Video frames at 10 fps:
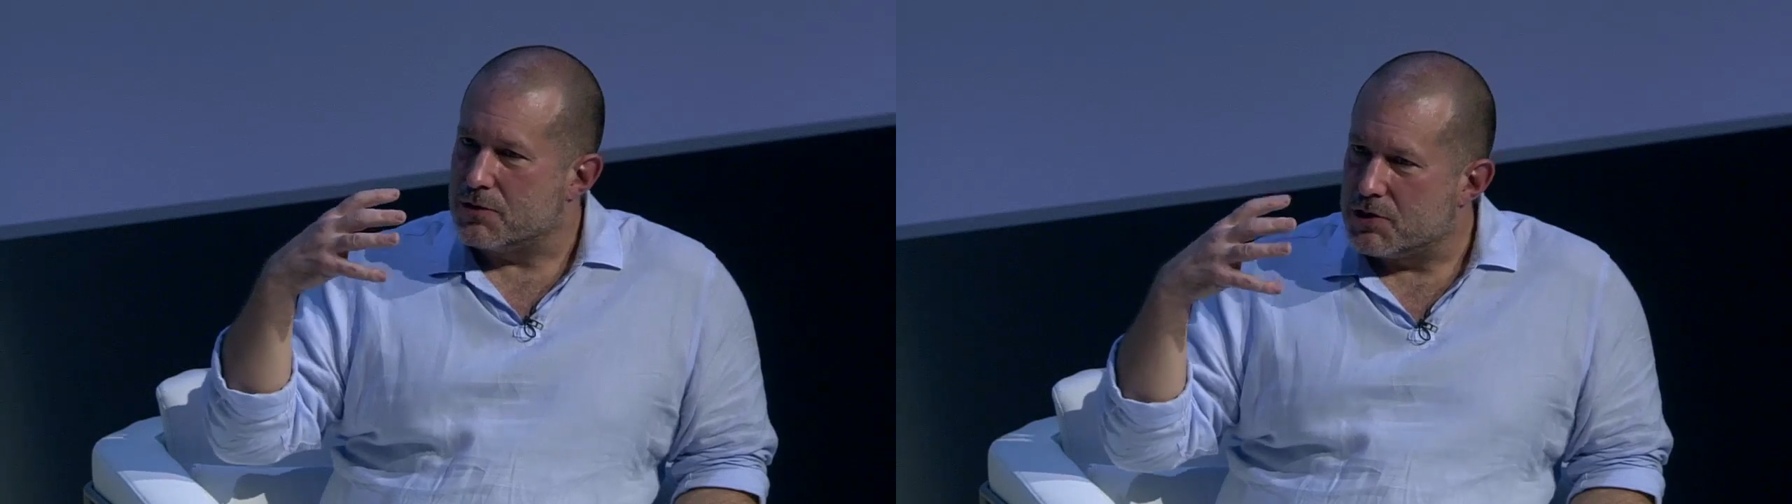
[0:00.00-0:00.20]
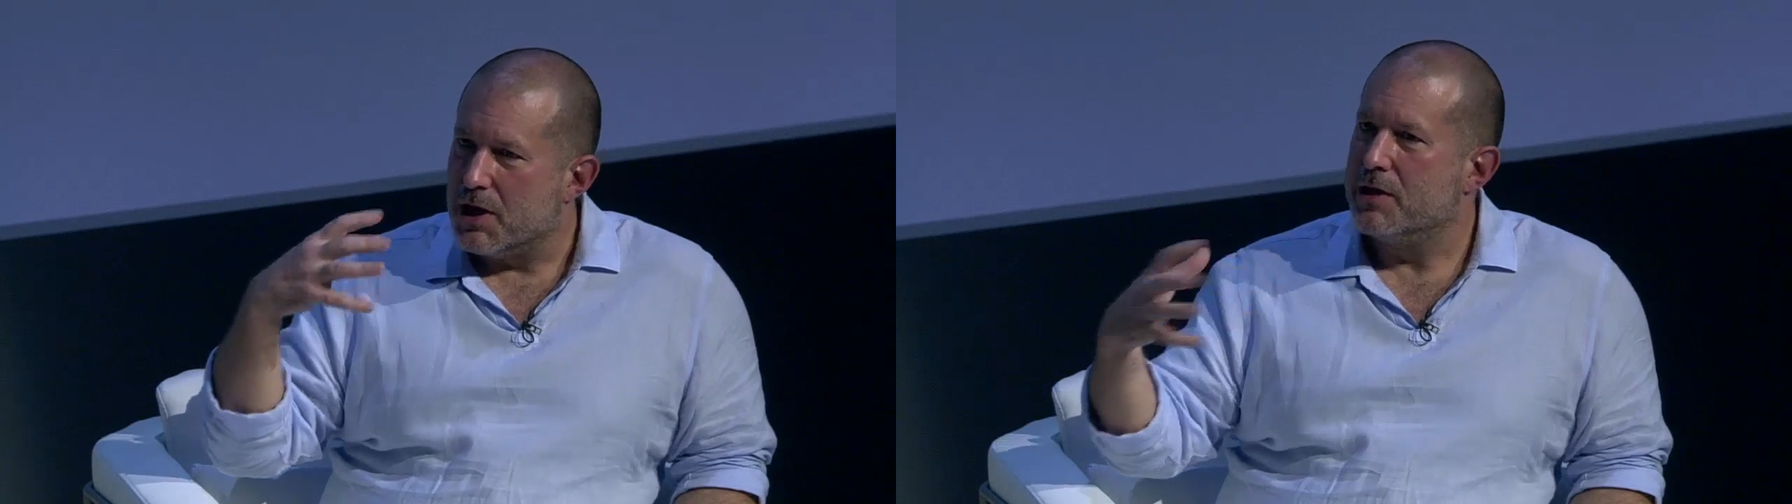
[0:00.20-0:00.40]

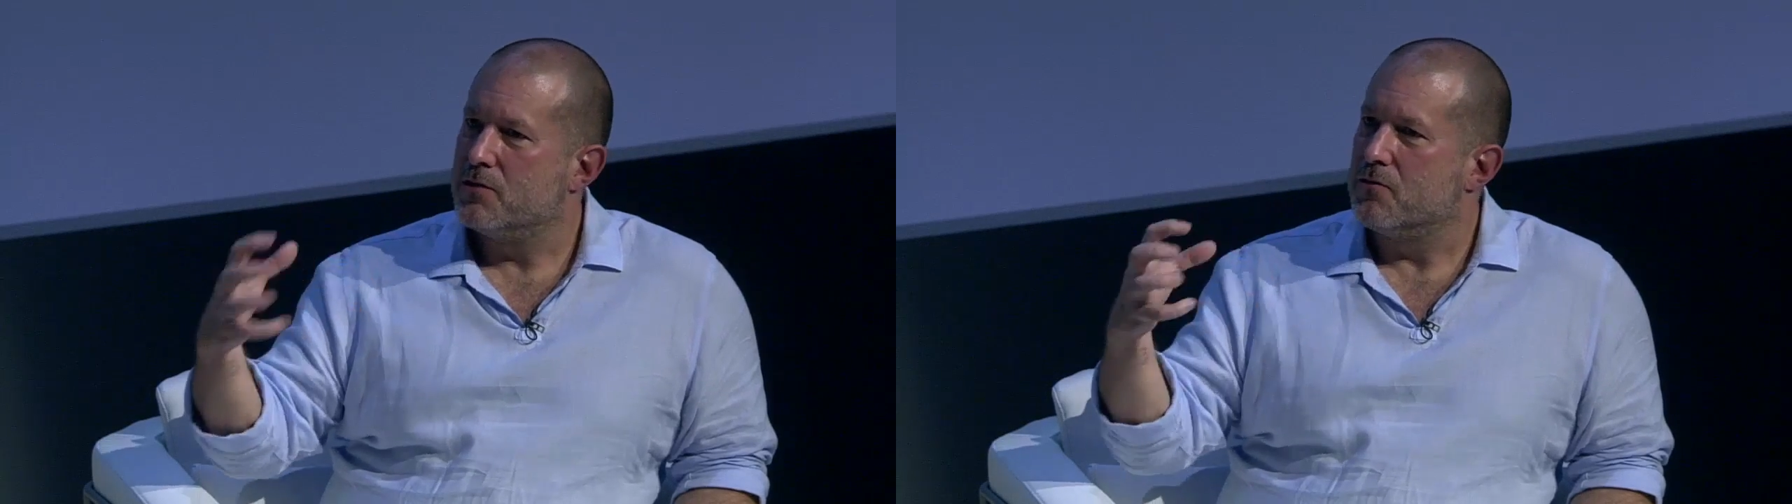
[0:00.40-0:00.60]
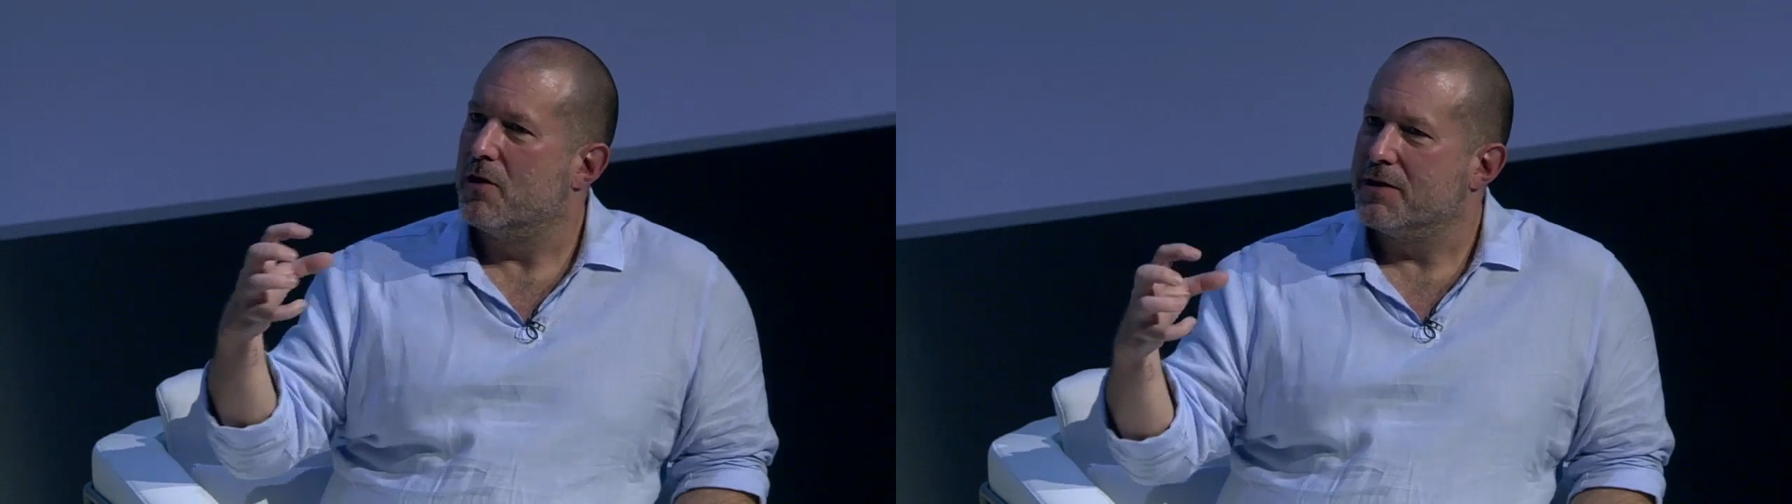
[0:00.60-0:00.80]

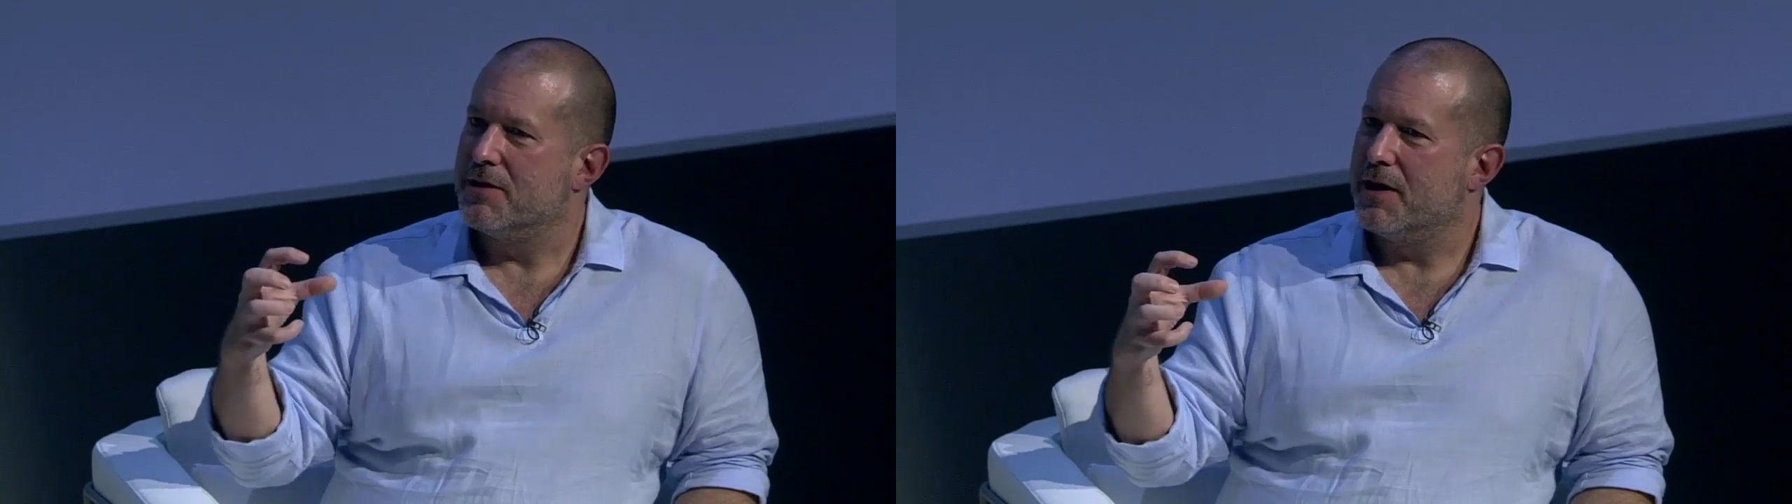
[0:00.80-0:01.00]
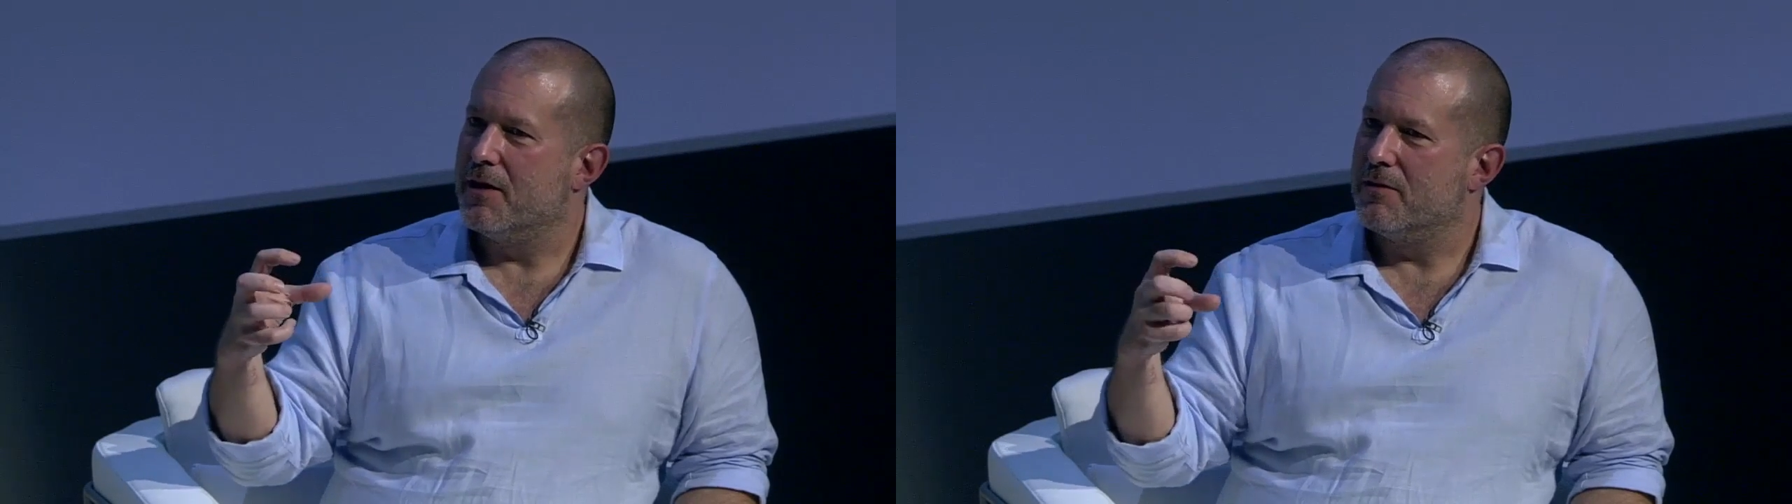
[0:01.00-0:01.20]
change right
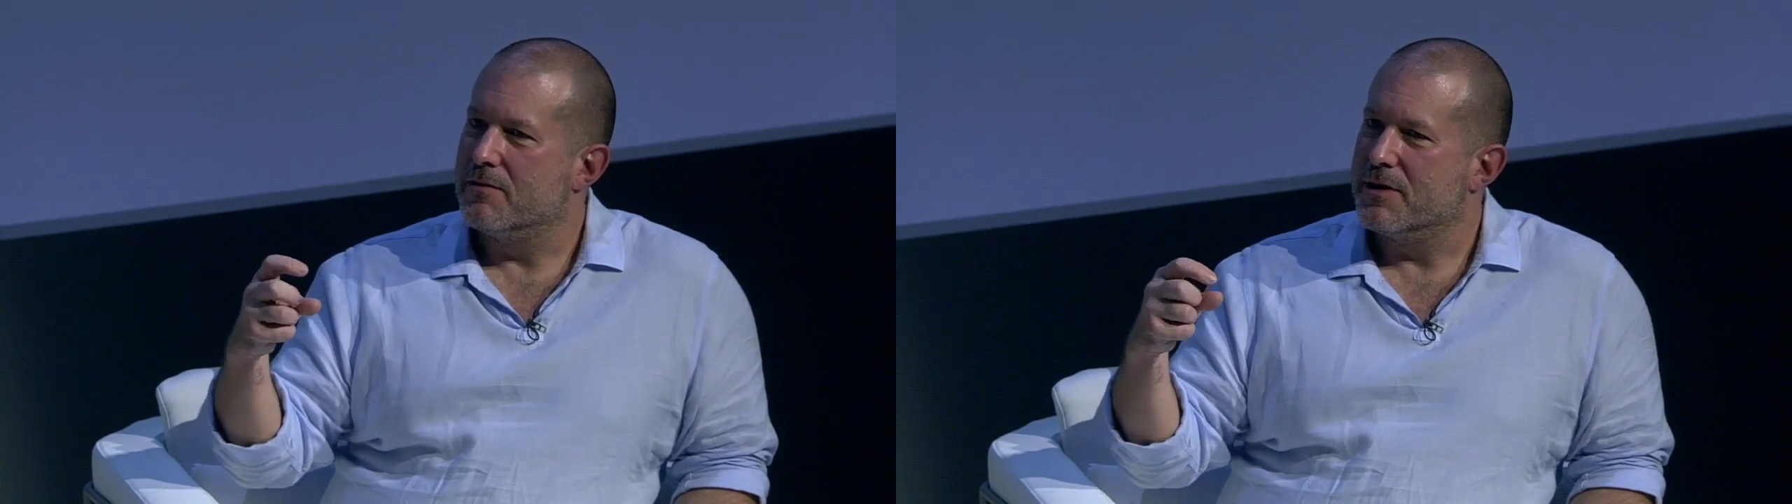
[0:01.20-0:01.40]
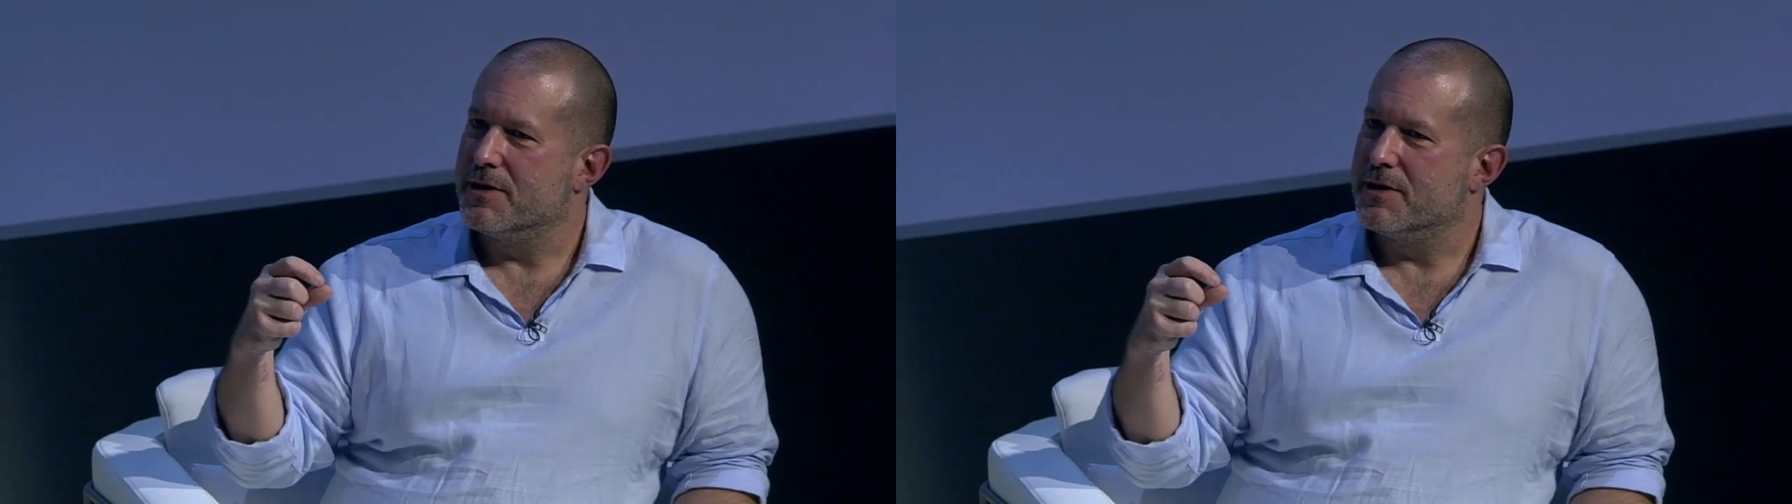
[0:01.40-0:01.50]
now